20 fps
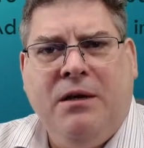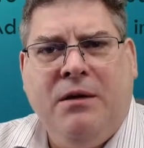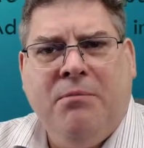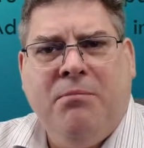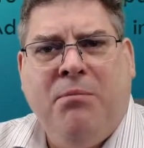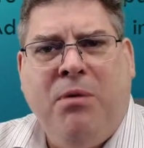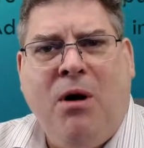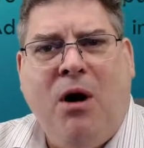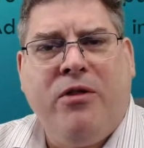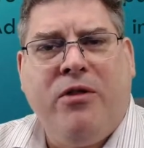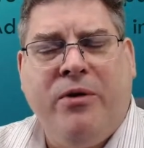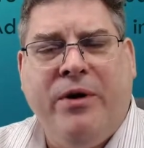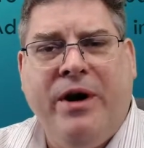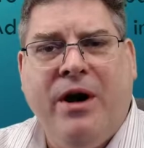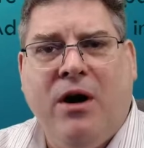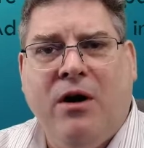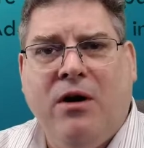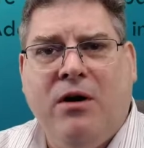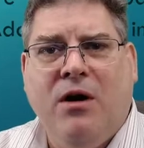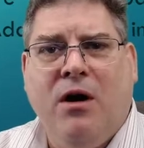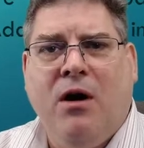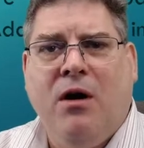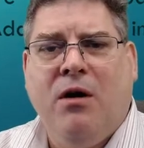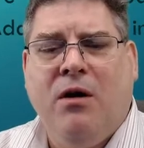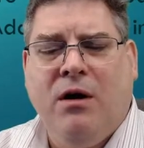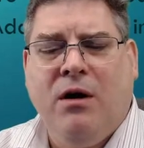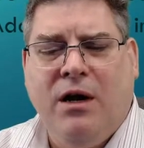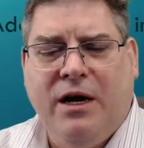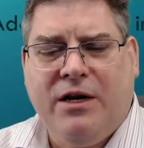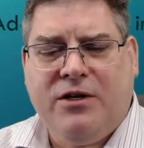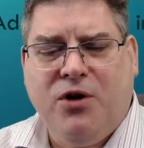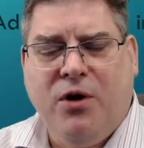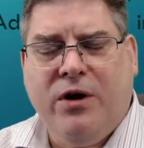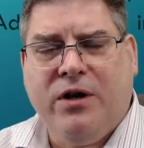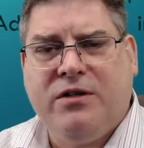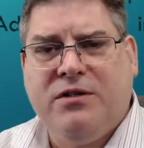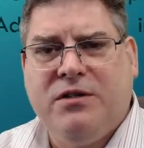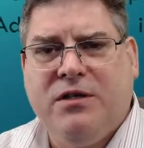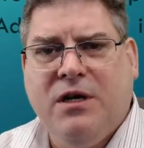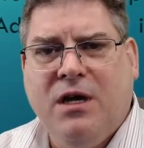bothering our
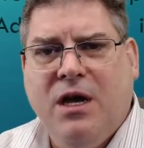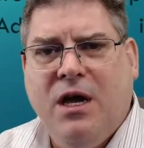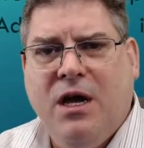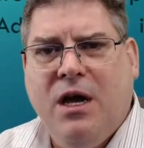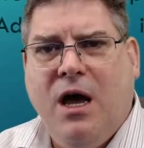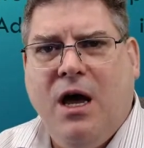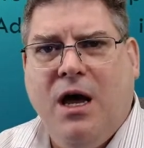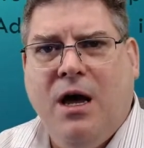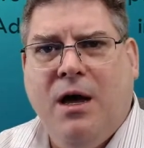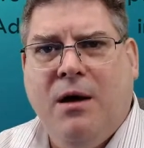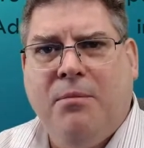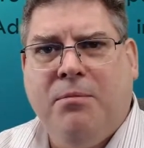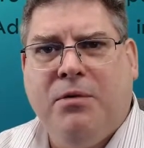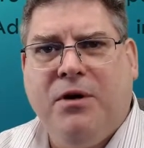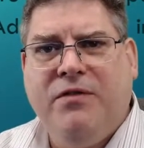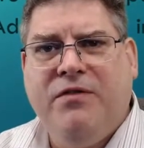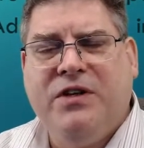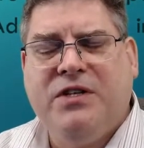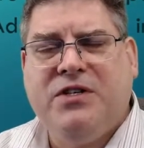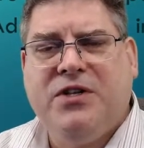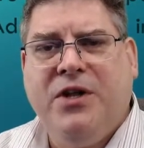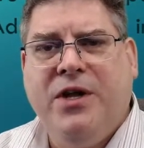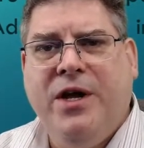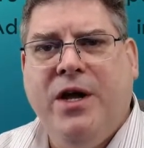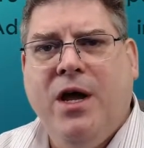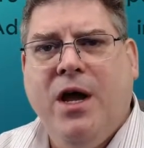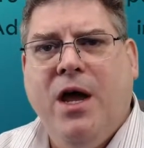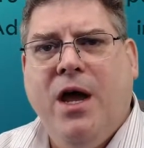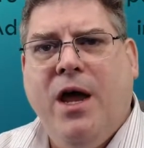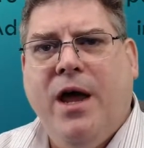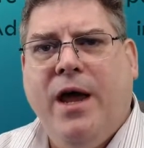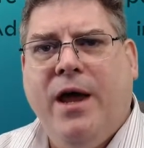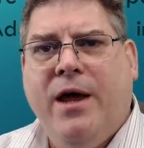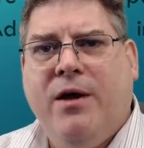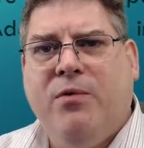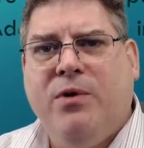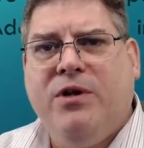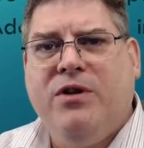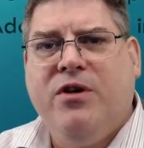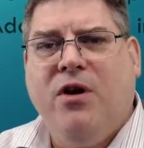electronics previously,
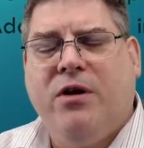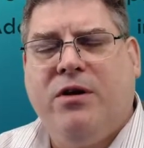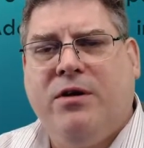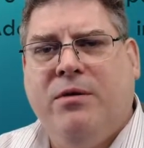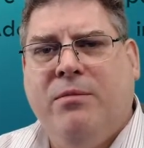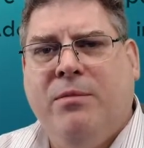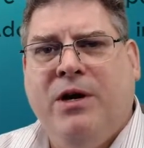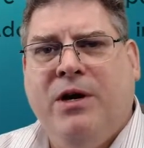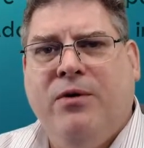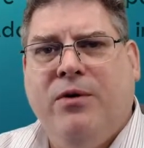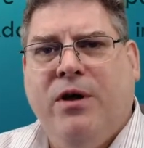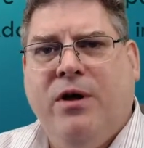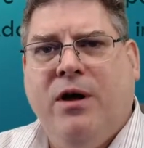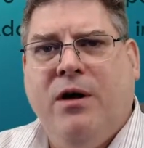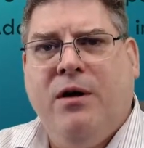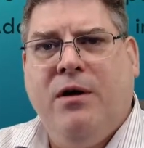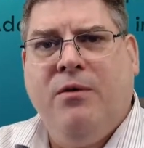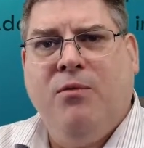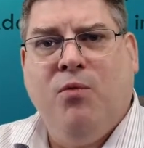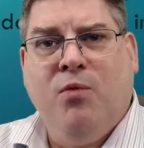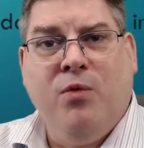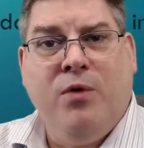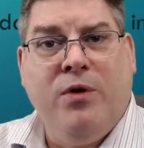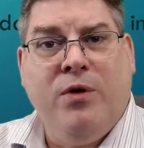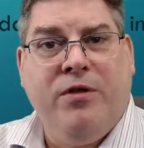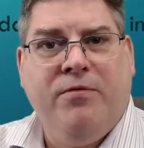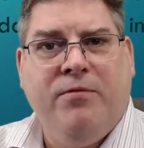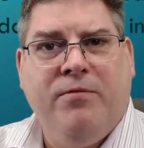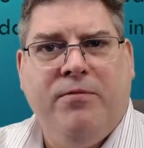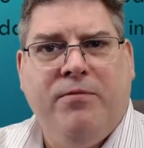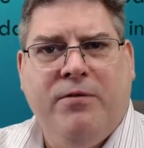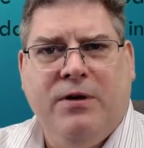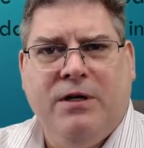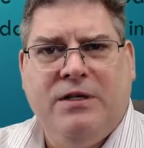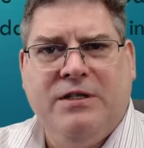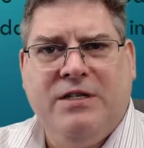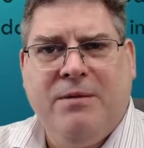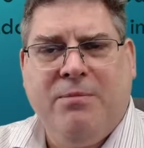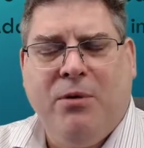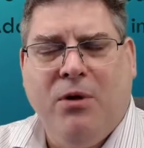and we talked about with, for
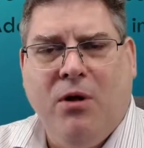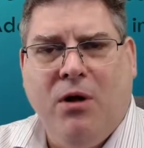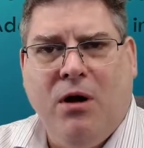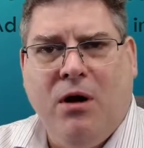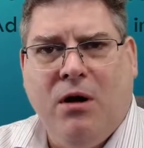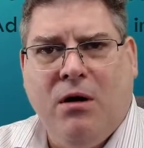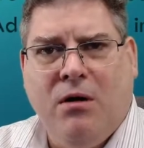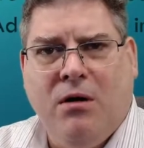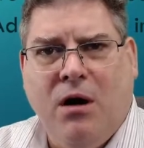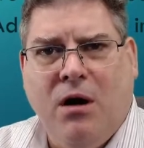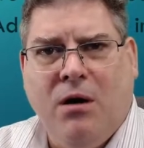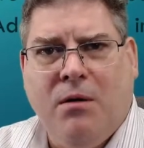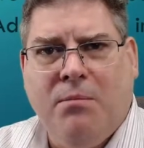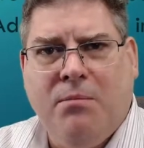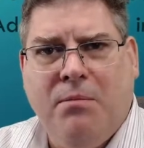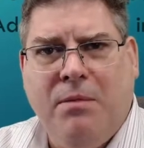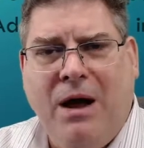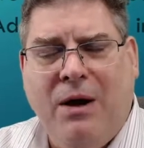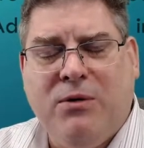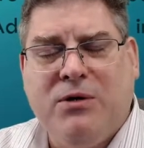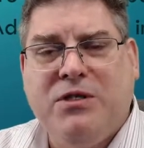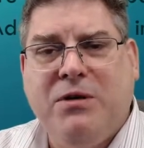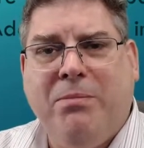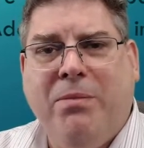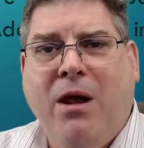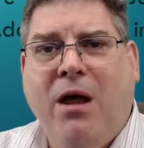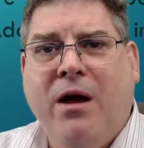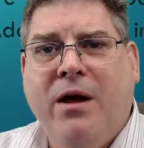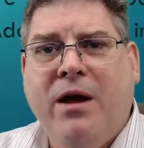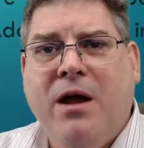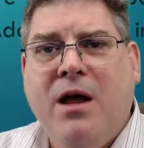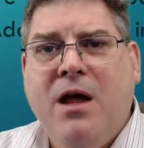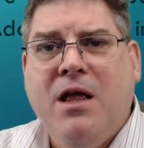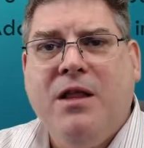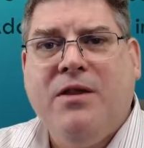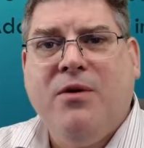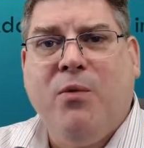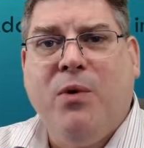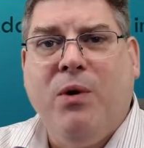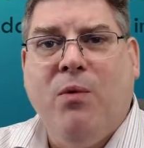example, our power supply,
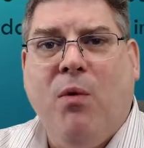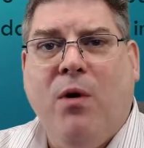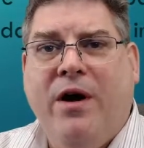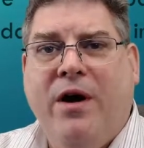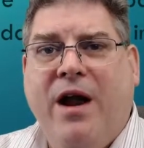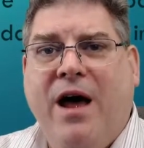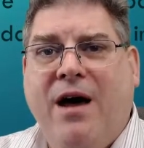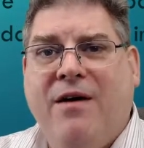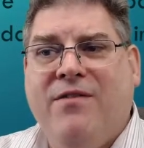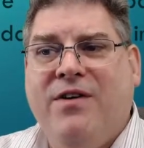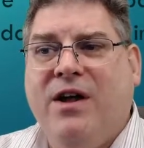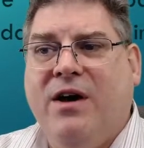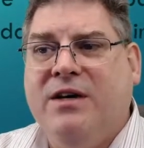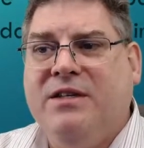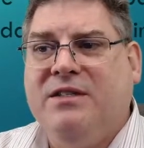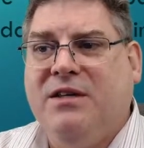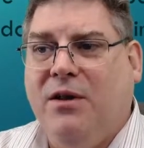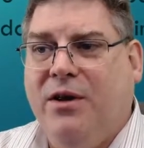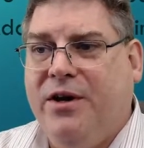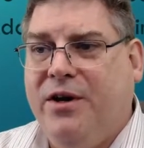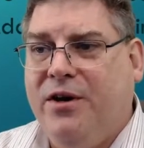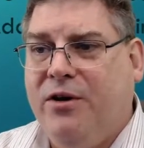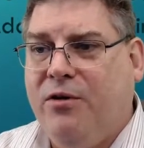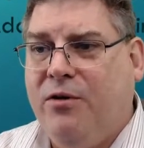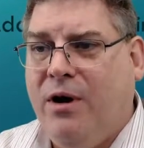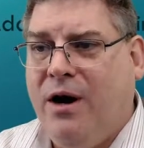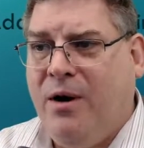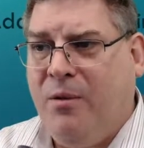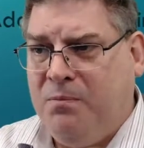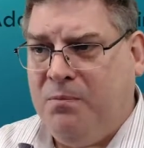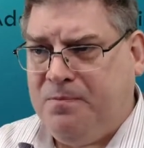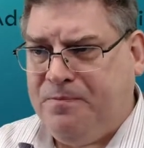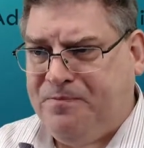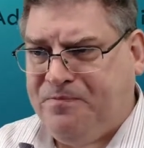that we wanted to have an isolated ground.